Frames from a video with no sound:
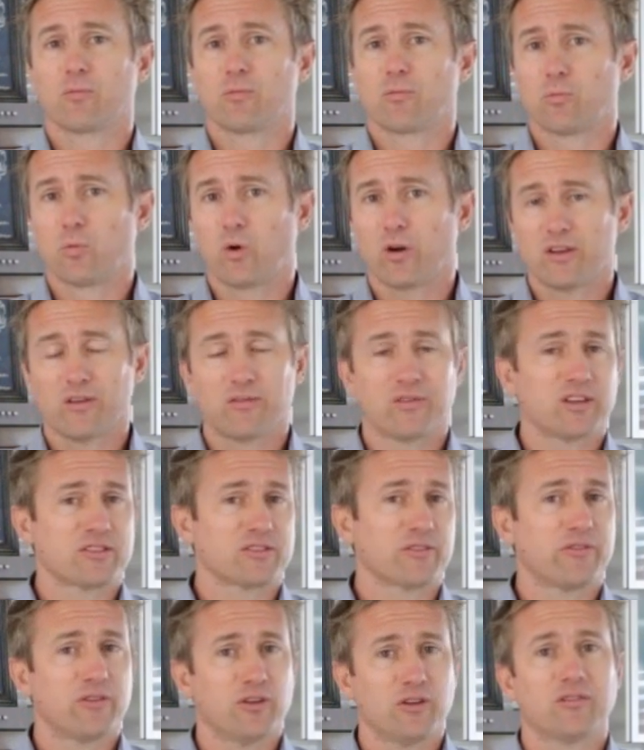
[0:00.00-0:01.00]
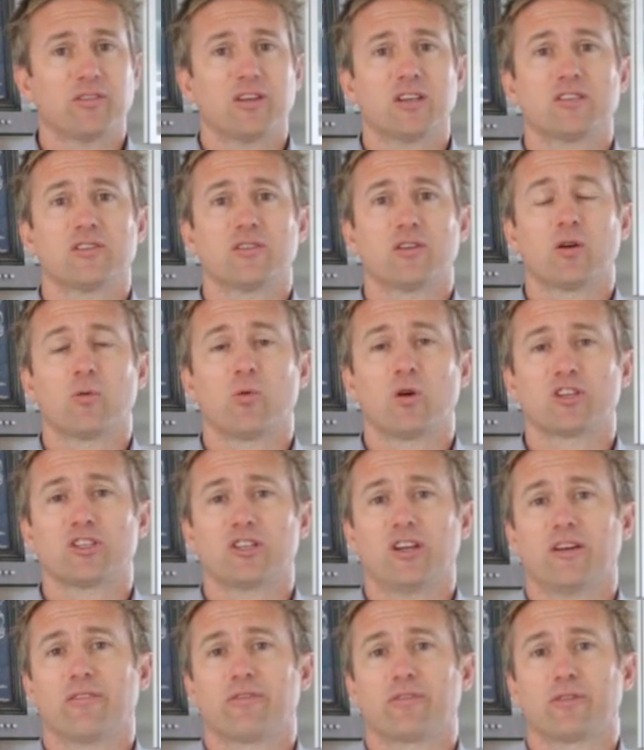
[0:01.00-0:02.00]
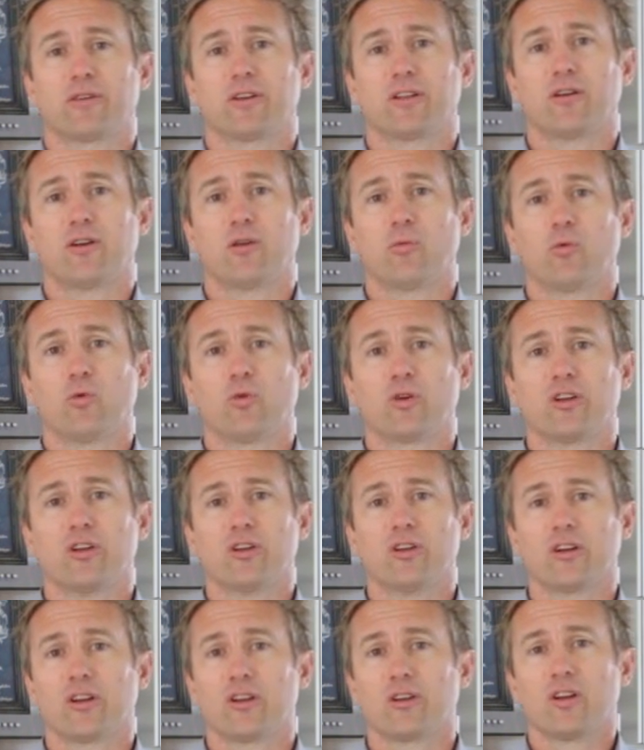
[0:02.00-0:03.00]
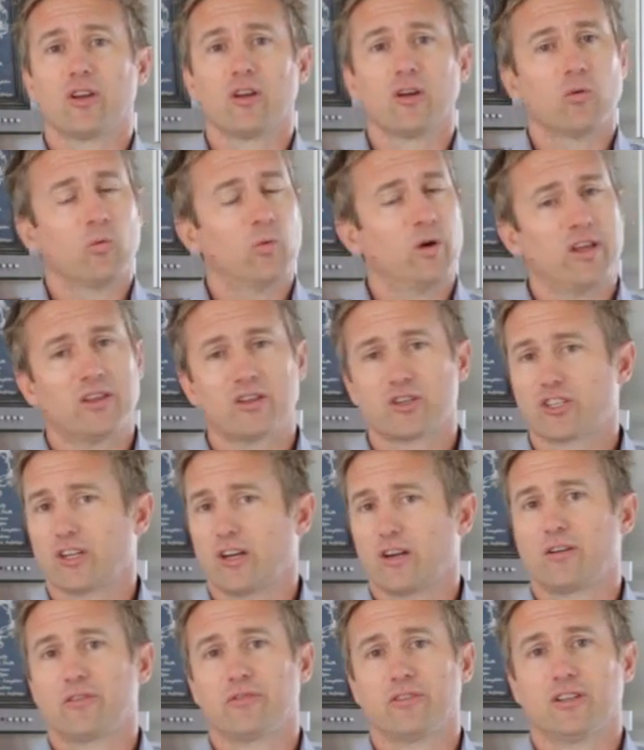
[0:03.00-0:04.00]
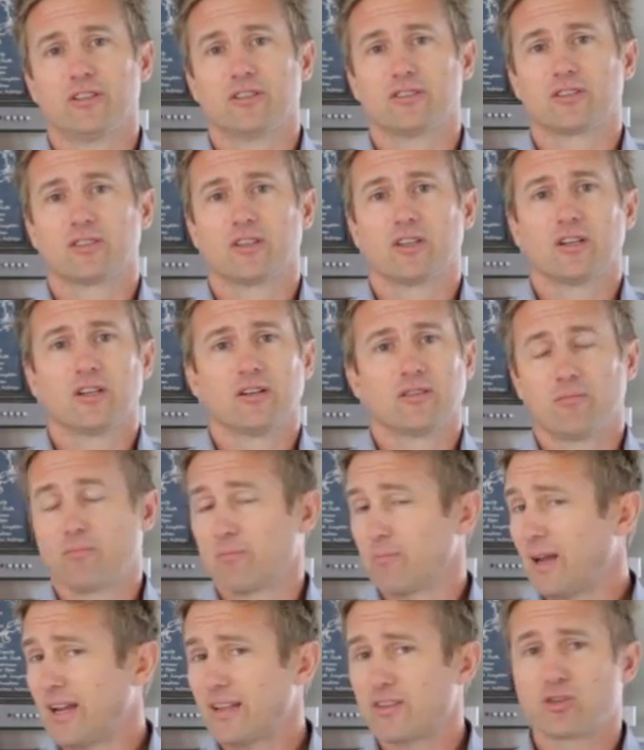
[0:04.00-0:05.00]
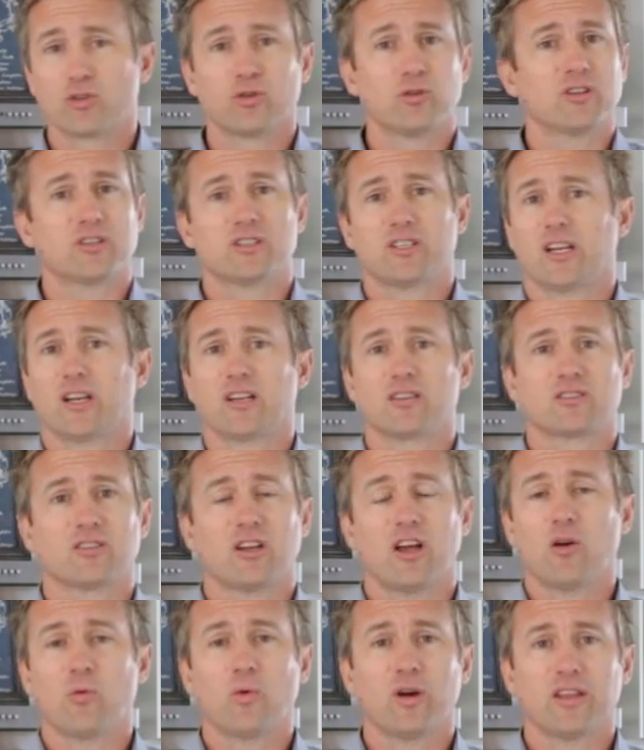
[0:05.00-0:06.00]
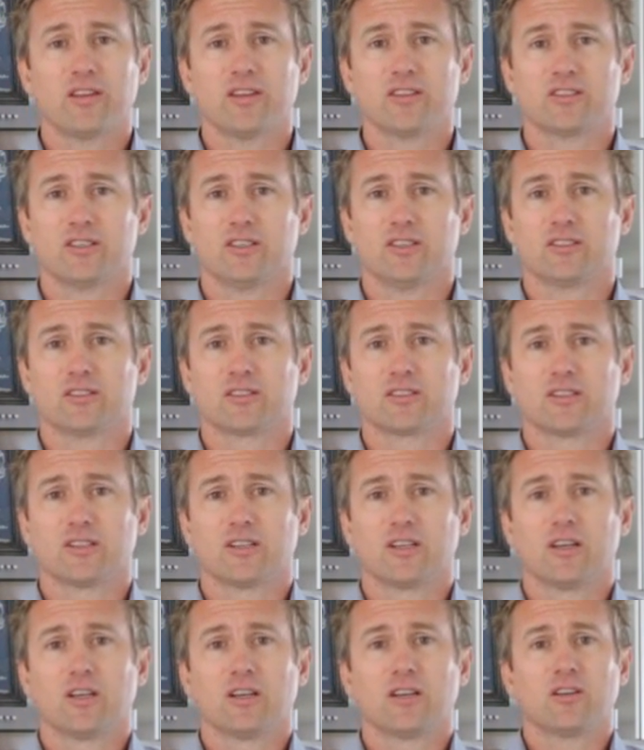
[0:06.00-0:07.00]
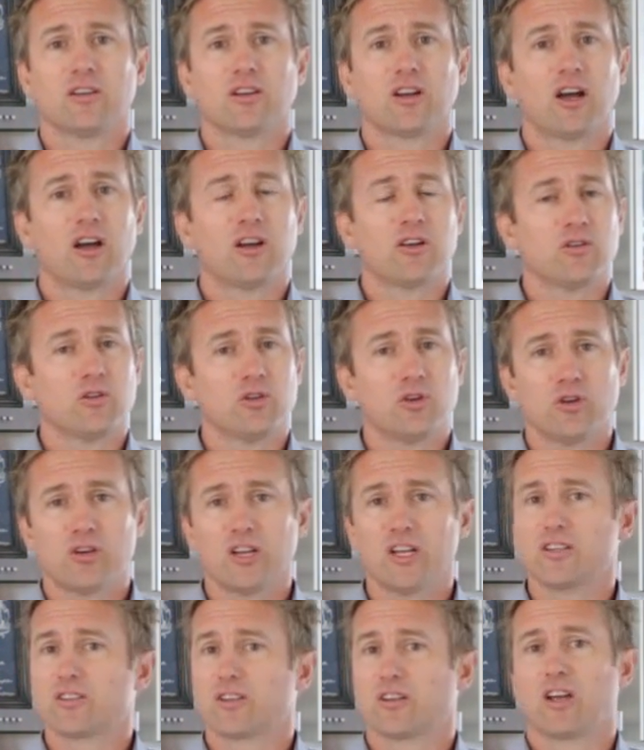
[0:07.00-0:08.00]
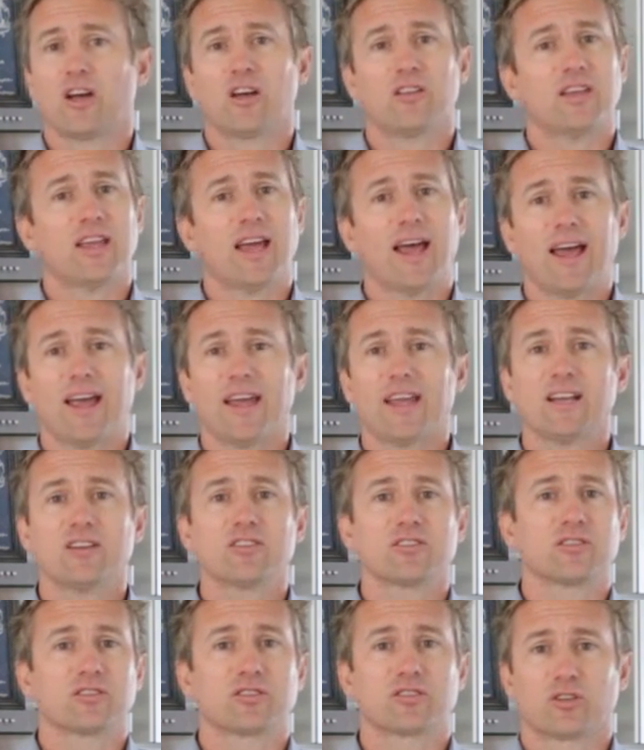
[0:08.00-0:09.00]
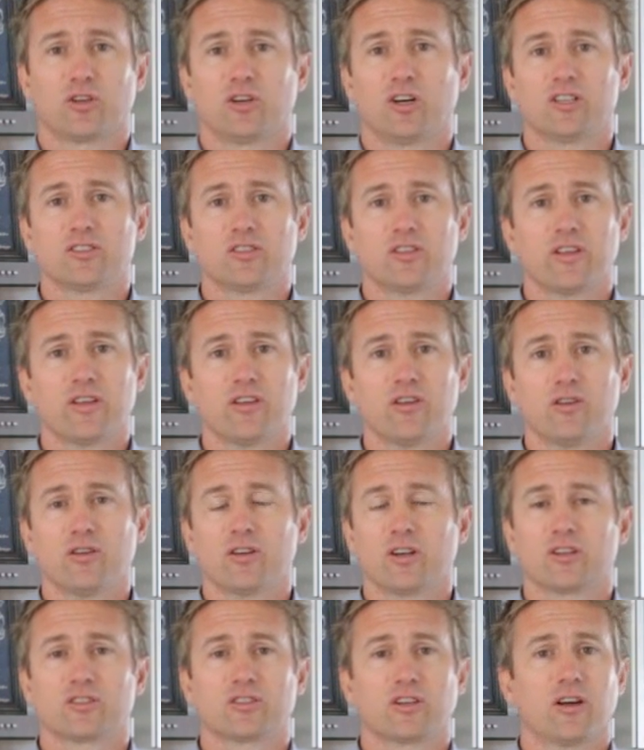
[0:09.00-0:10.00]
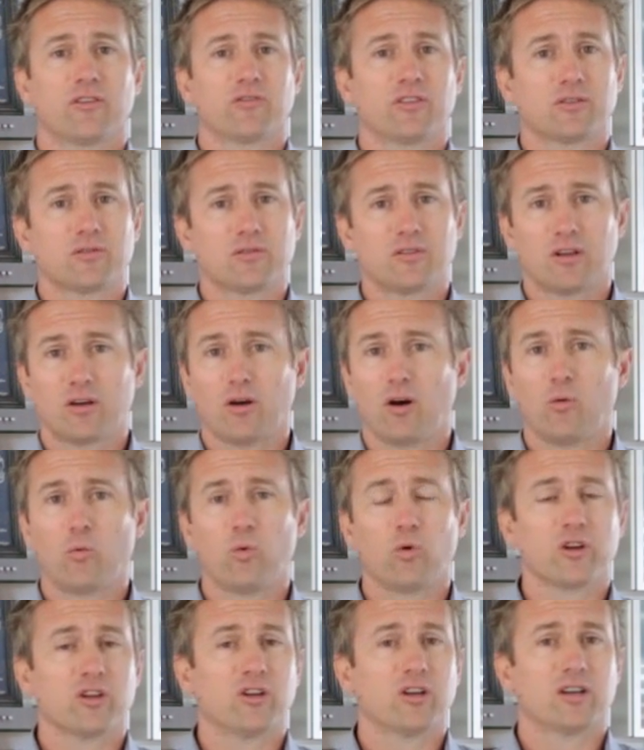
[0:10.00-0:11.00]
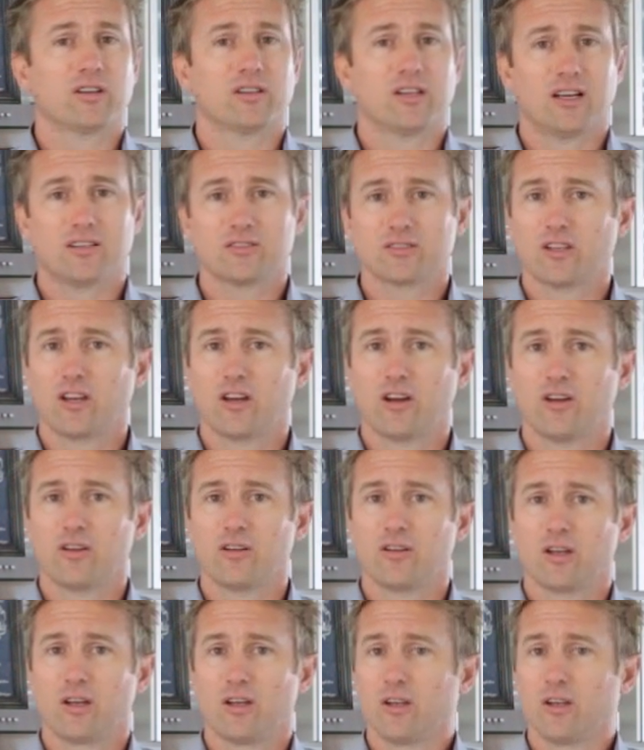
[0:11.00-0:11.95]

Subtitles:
There's a few things you've got to watch out for in the hot water unit. Where the shutoff is. Make sure the tenants know where this is. You know, you need to know the age and the size of the unit. So if the hot water unit does go,